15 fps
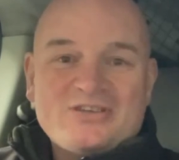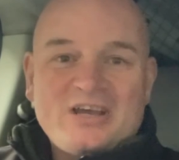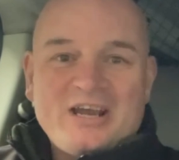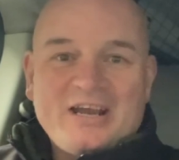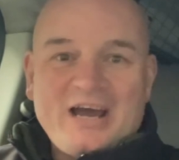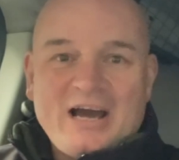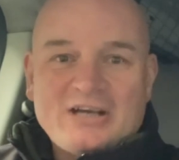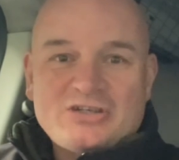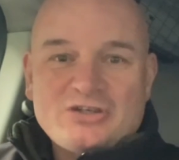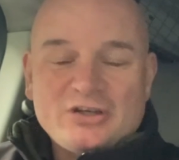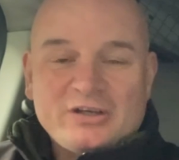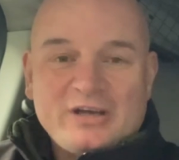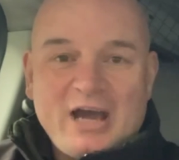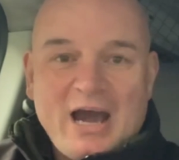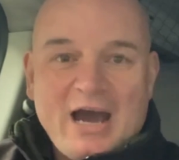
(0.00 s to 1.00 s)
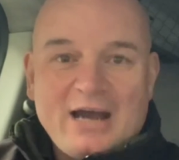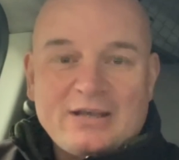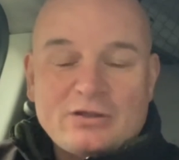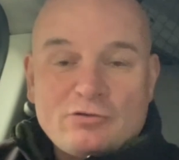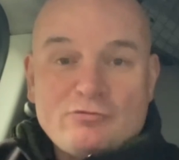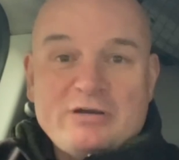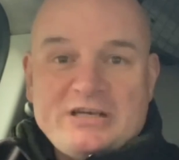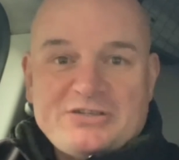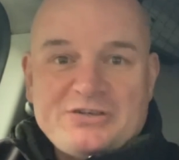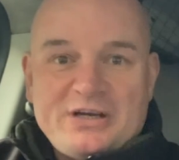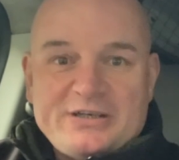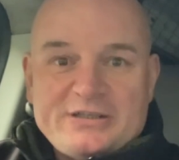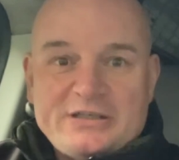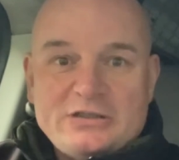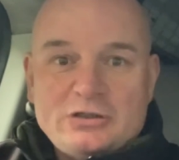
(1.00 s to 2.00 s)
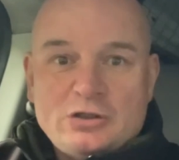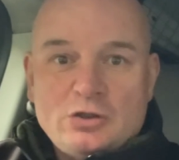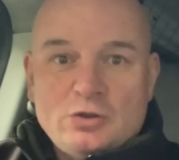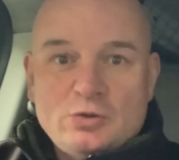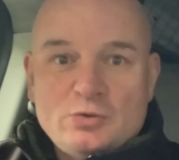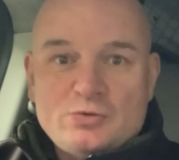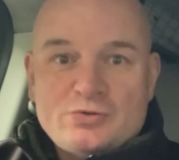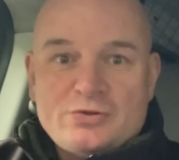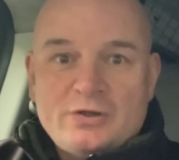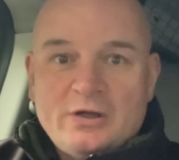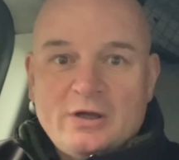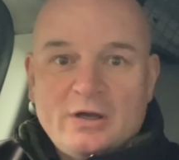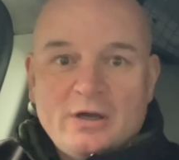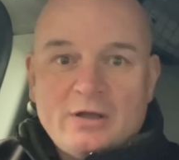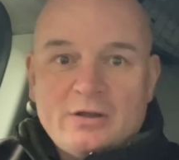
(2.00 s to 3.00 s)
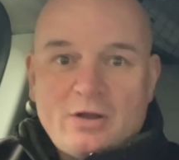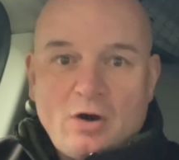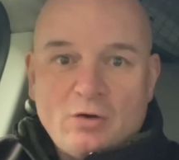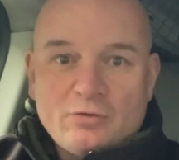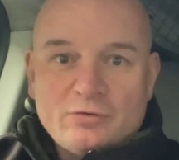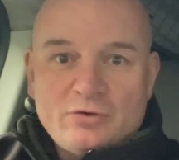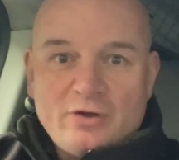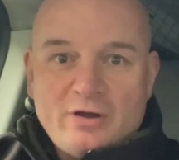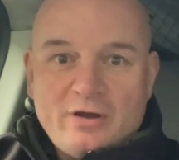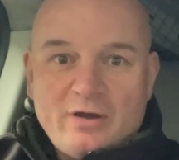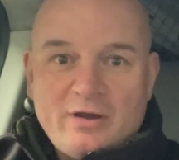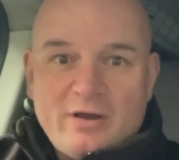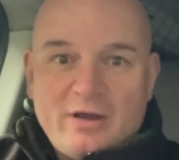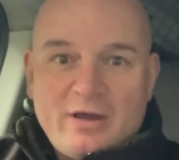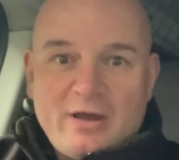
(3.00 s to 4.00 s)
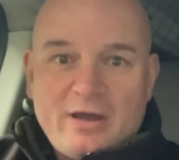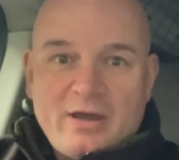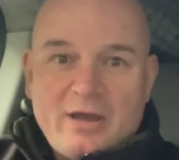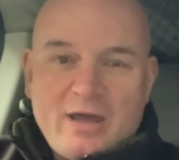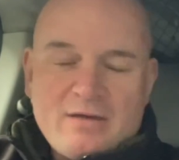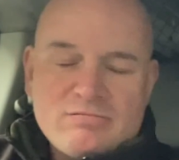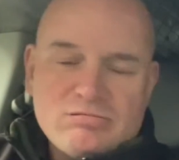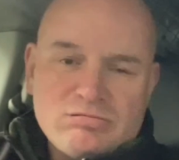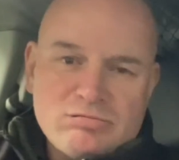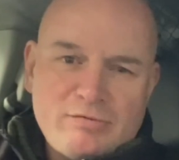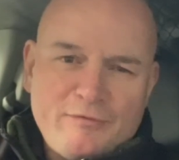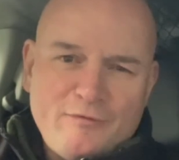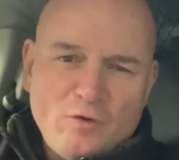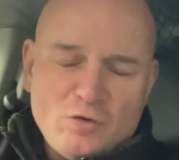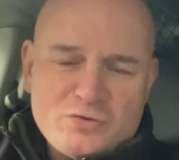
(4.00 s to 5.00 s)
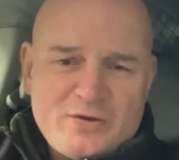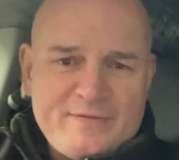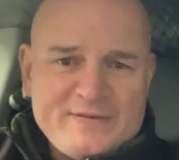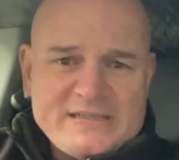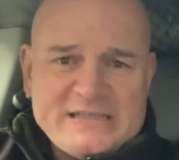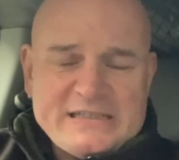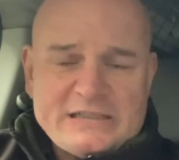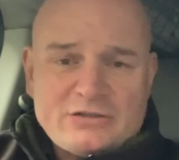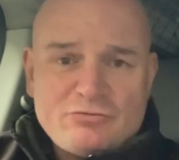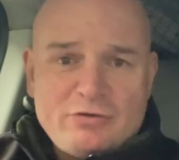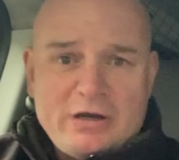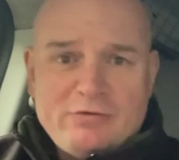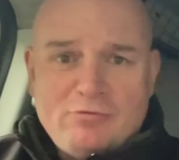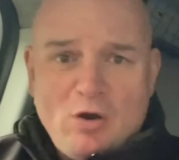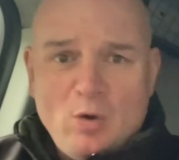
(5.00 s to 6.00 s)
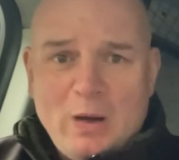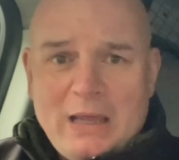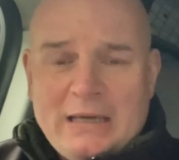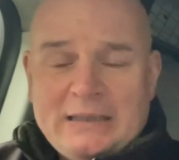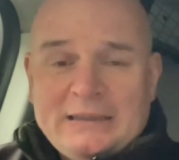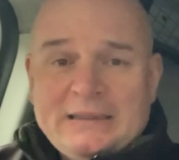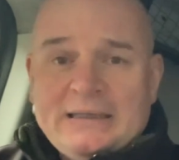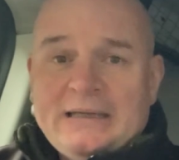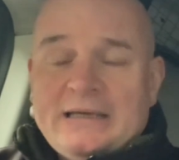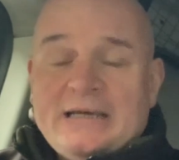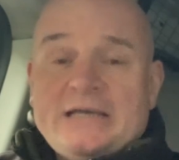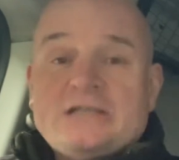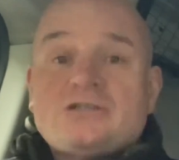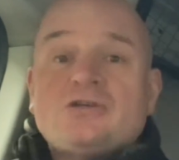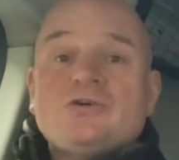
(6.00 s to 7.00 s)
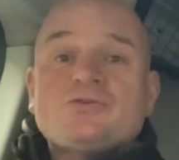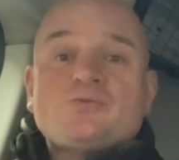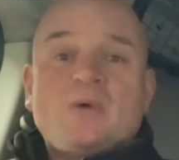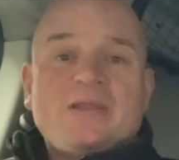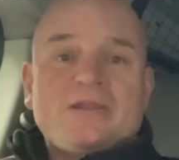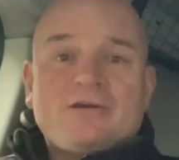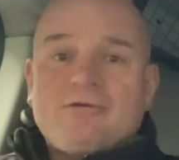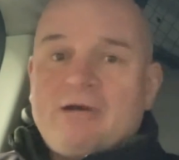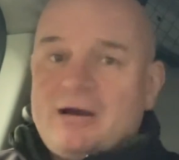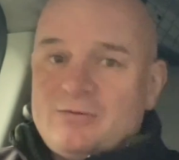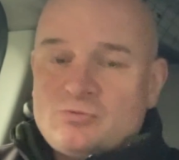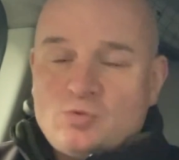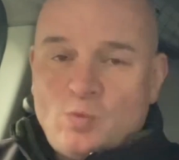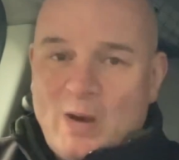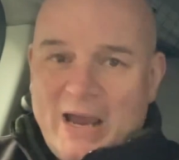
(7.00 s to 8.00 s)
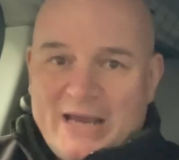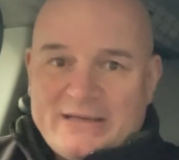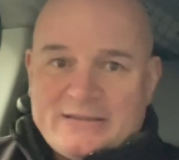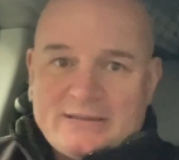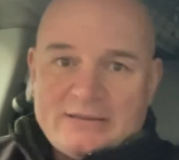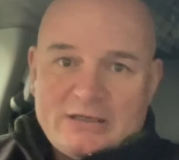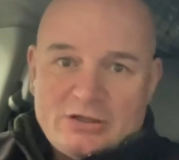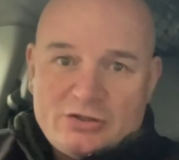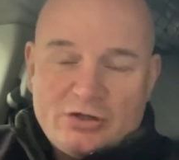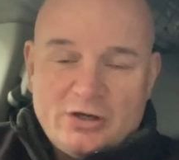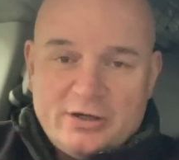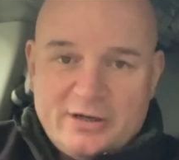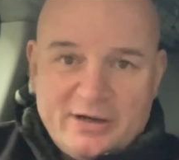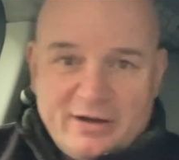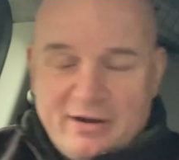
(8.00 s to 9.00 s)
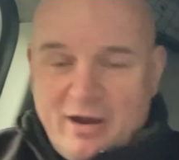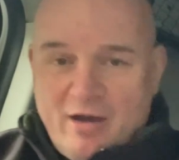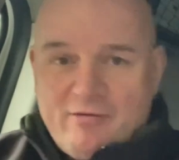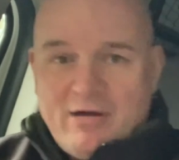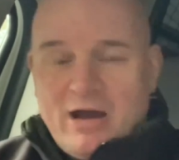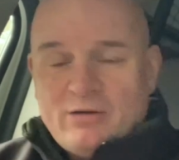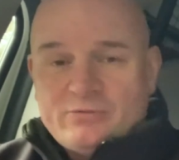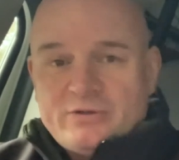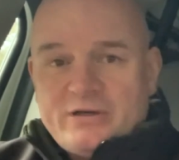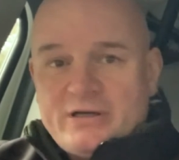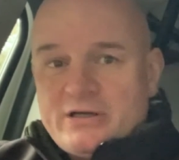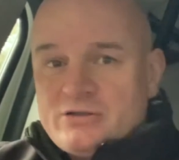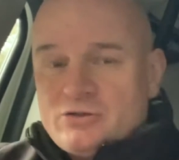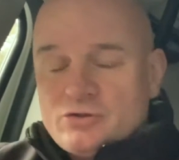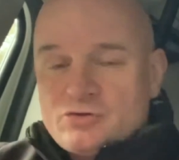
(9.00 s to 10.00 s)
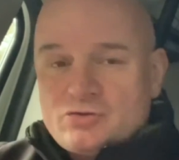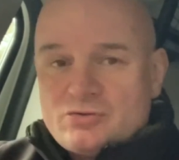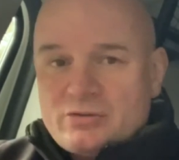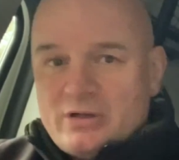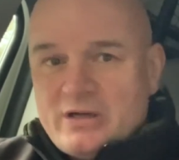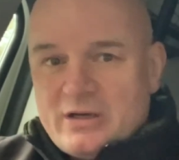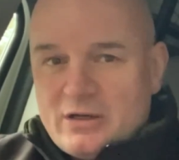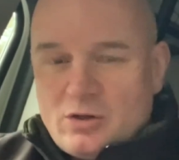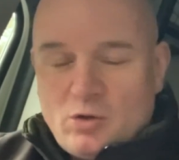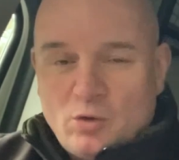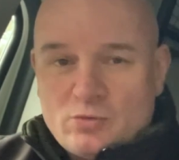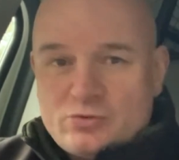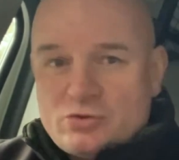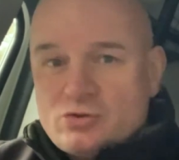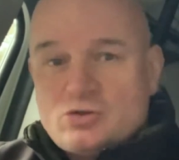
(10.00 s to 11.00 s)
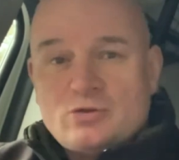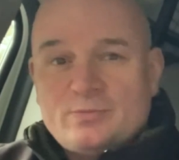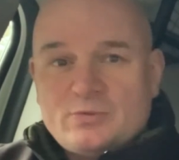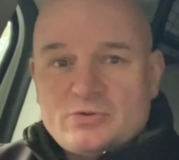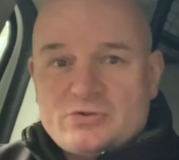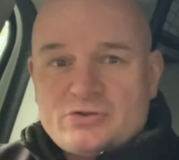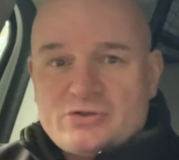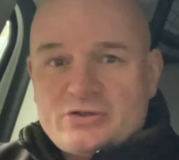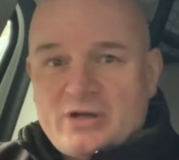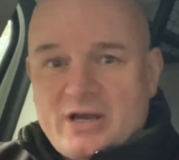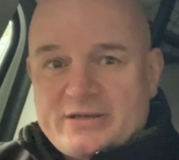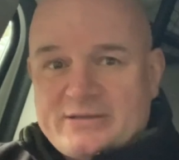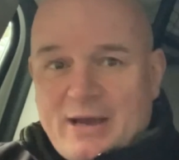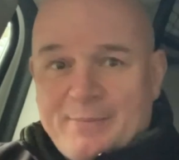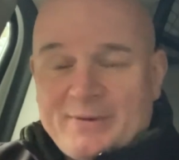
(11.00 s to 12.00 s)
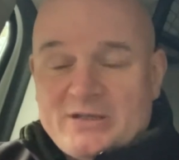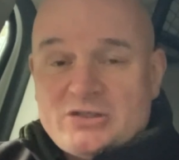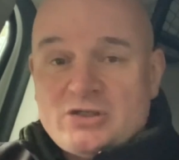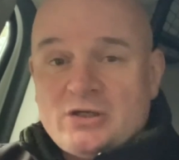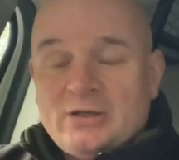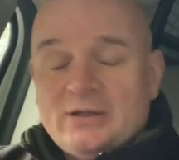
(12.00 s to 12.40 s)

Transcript: in action, and the reason I didn't use the Honda 476 rear roller is because when the ground's wet, you're turning it around and it causes too much damage.